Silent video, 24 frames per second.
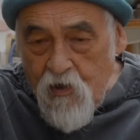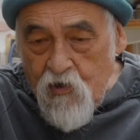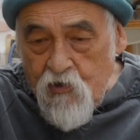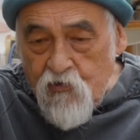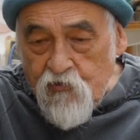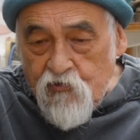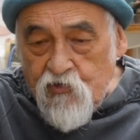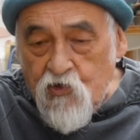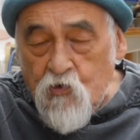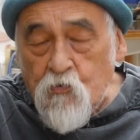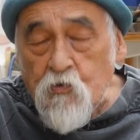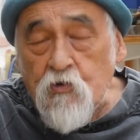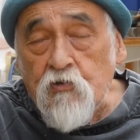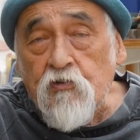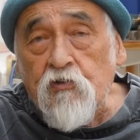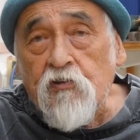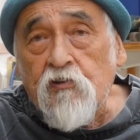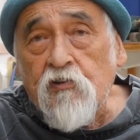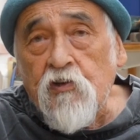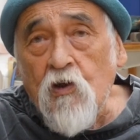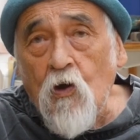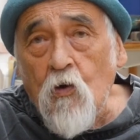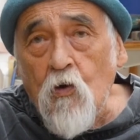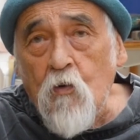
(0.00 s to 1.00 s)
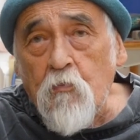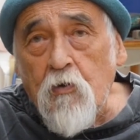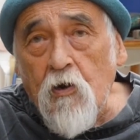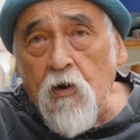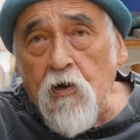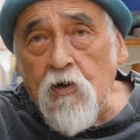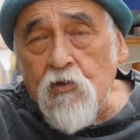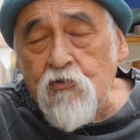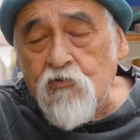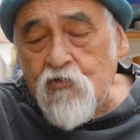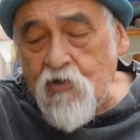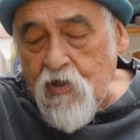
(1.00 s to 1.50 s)
she was so
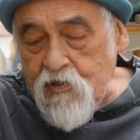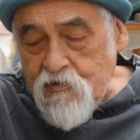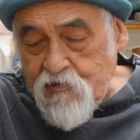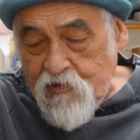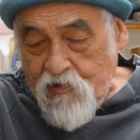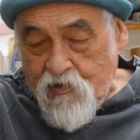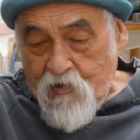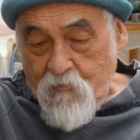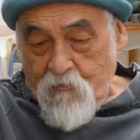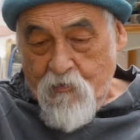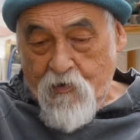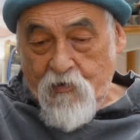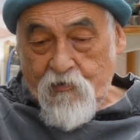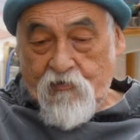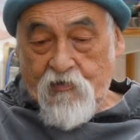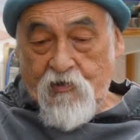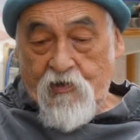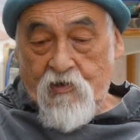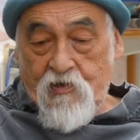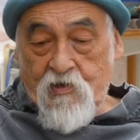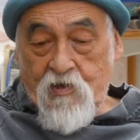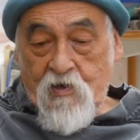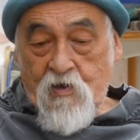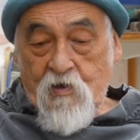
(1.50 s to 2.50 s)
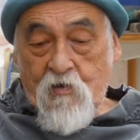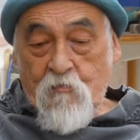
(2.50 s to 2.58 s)
apologetic about it